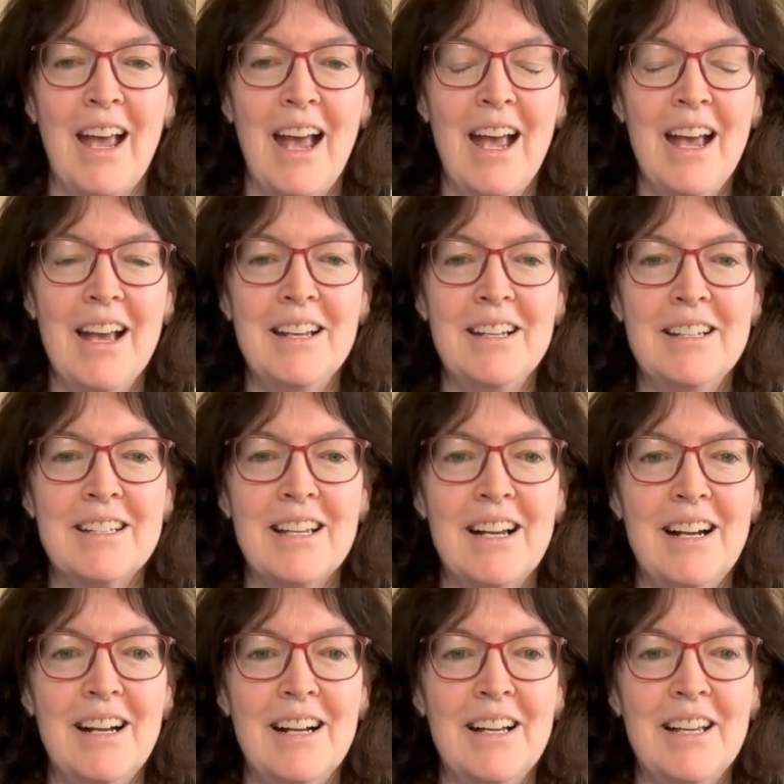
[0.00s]
And
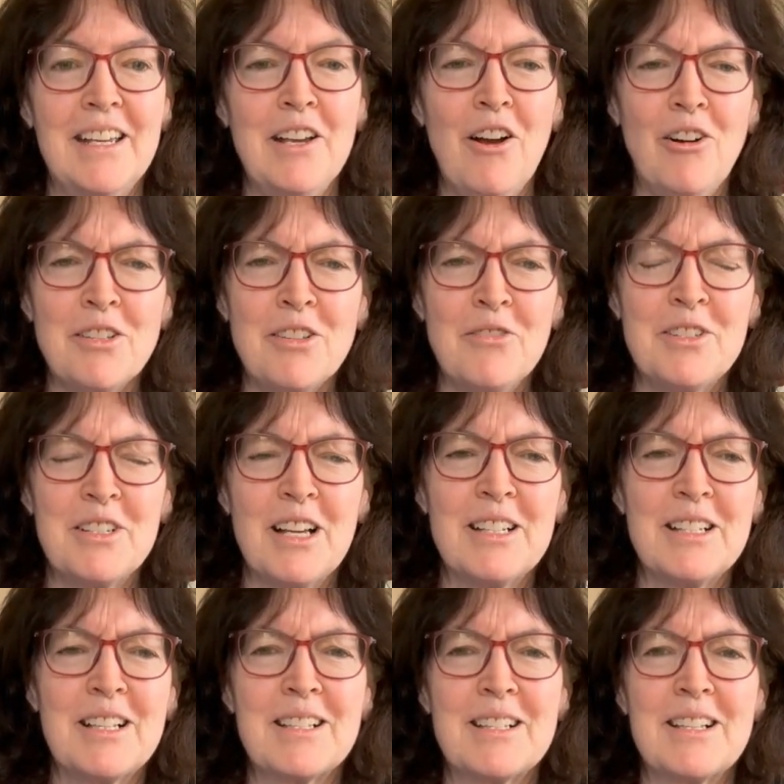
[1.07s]
he also
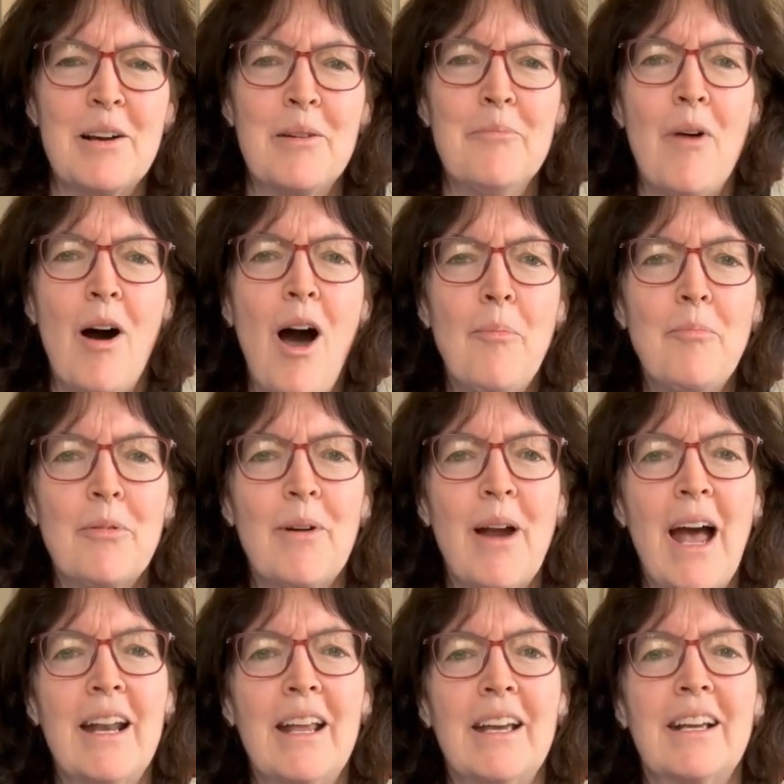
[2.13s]
does some
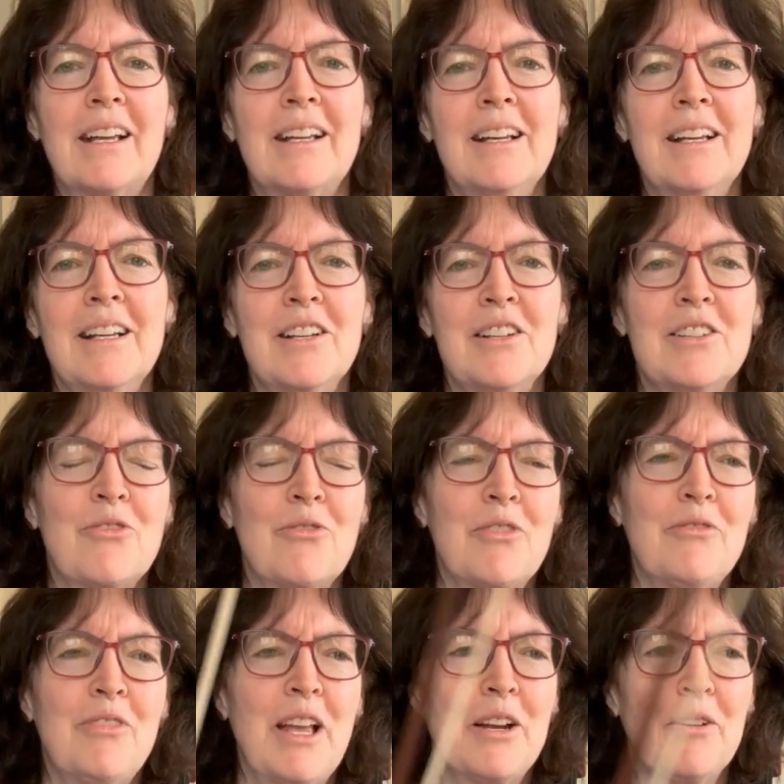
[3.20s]
operatic, sort
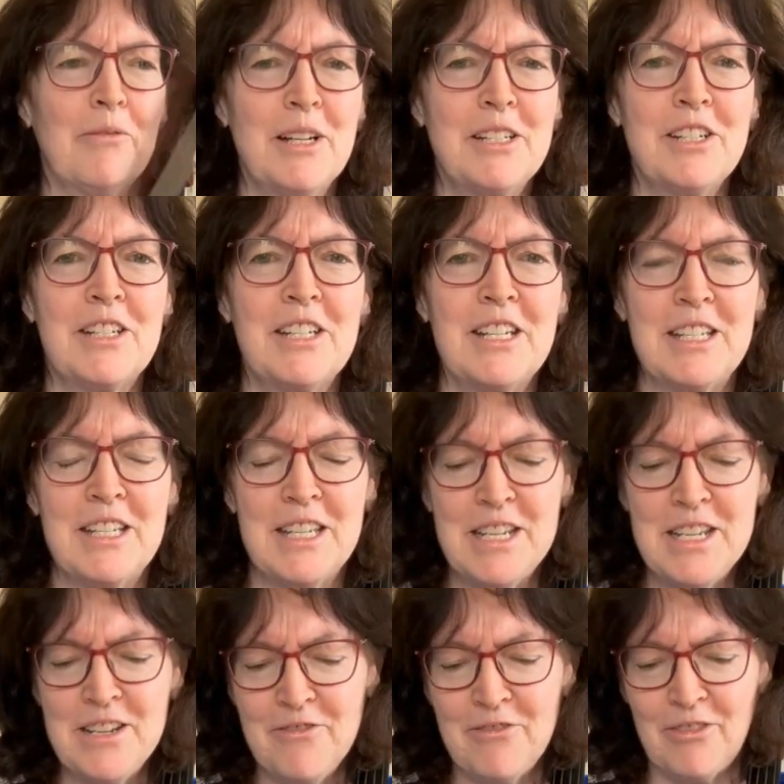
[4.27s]
of like a
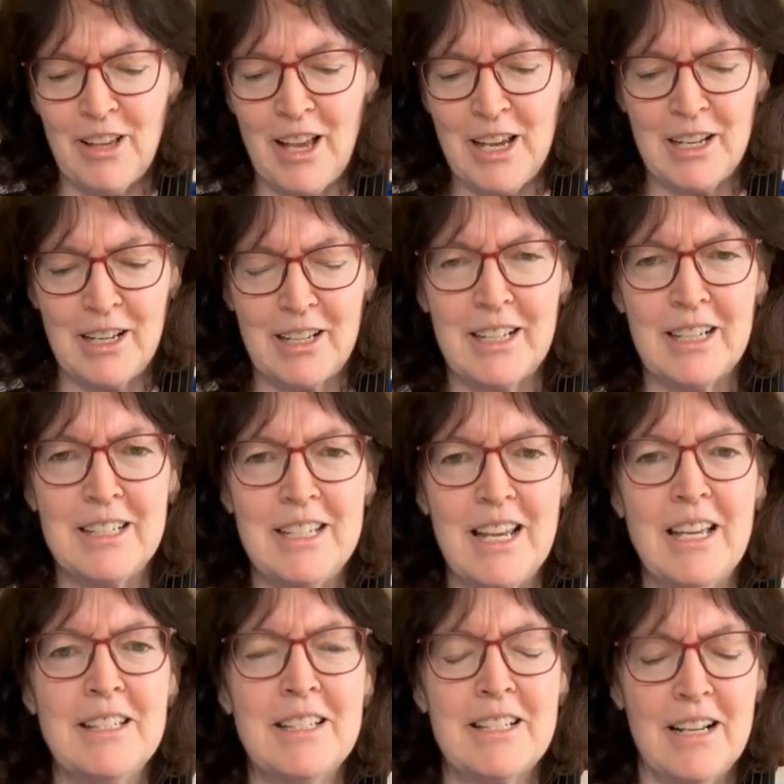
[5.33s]
recitative, like
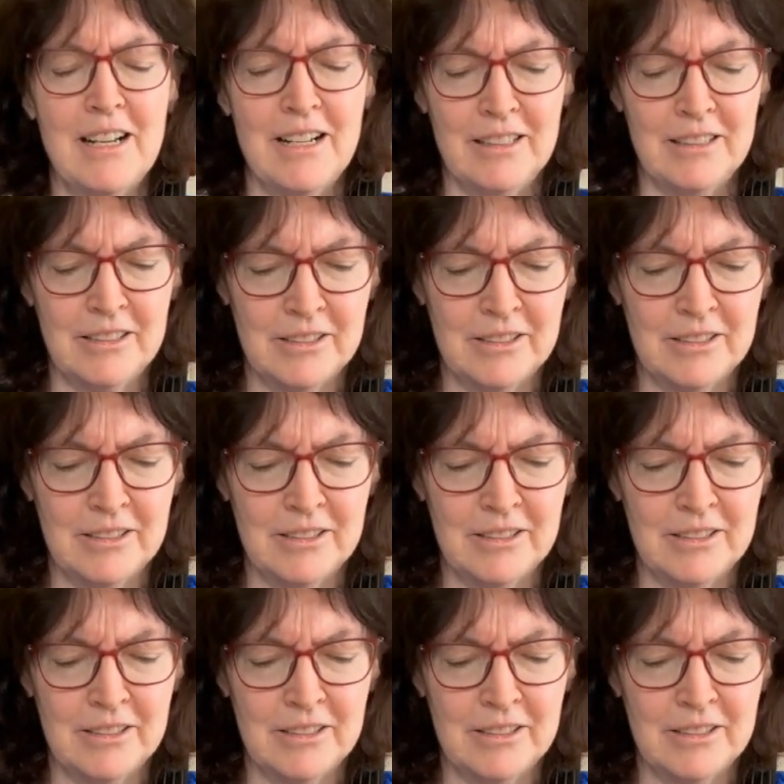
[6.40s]
cadenza,